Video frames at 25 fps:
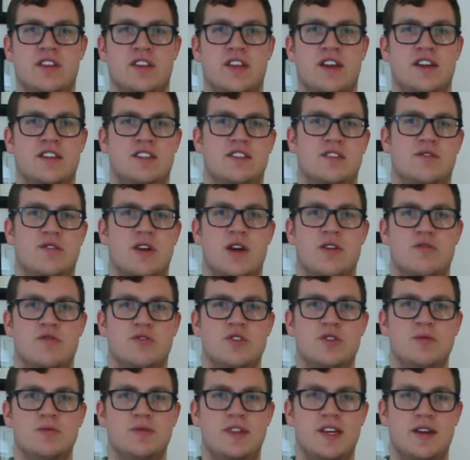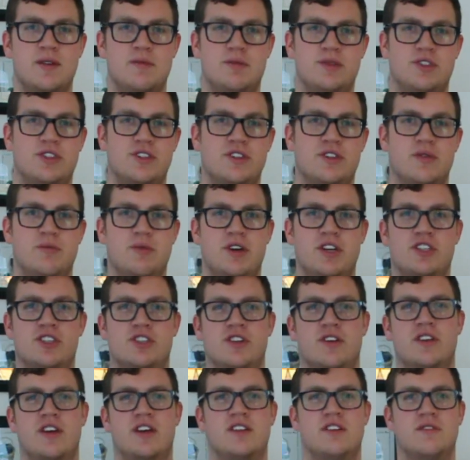that's around room temperature to make
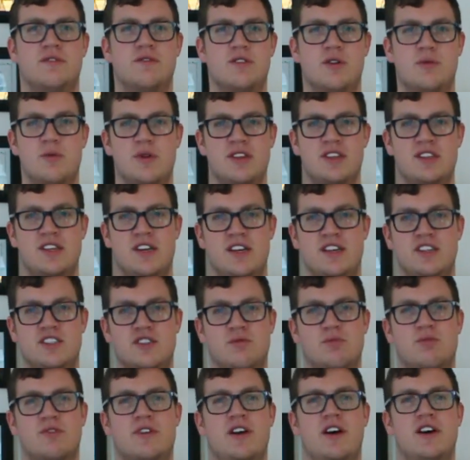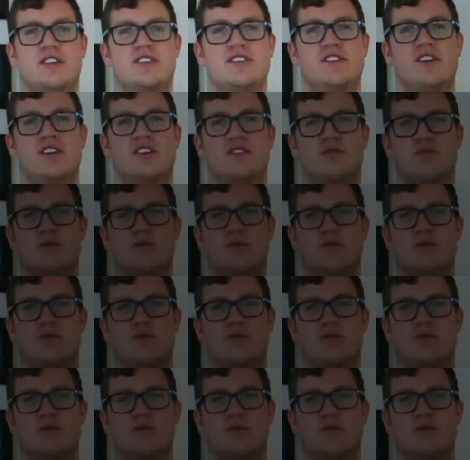sure that the fermentation process